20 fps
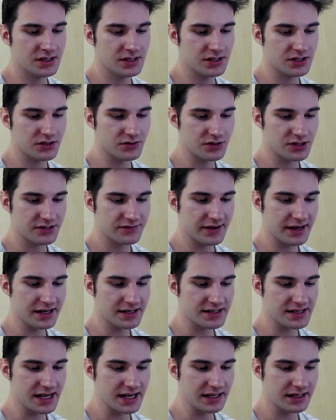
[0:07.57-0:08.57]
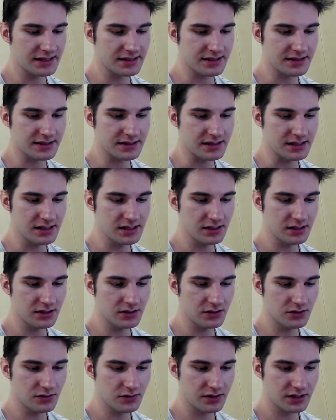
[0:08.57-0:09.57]
So as far as I can see,
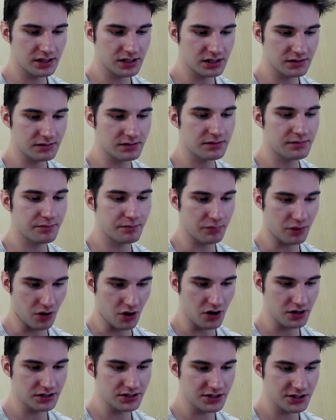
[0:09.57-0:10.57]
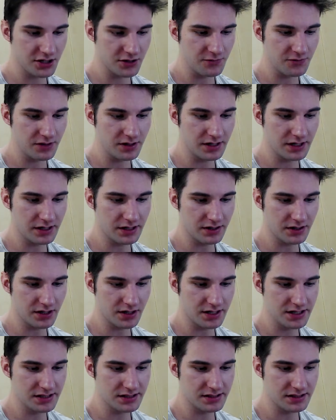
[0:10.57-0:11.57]
you can point somewhere and
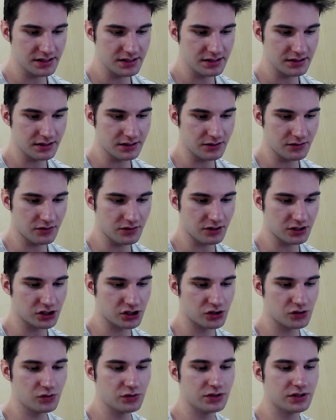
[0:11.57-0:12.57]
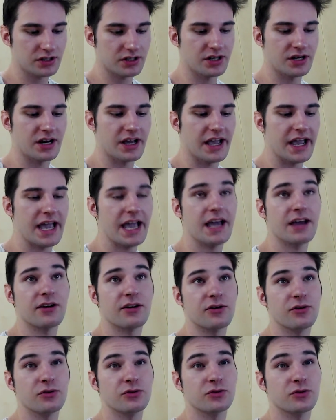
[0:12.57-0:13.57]
release it, and you're gonna shoot an
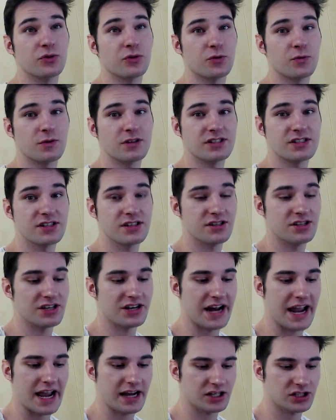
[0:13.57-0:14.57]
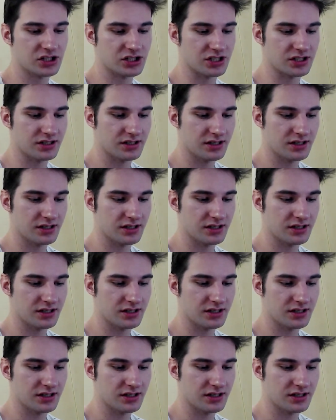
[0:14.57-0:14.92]
arrow towards the direction.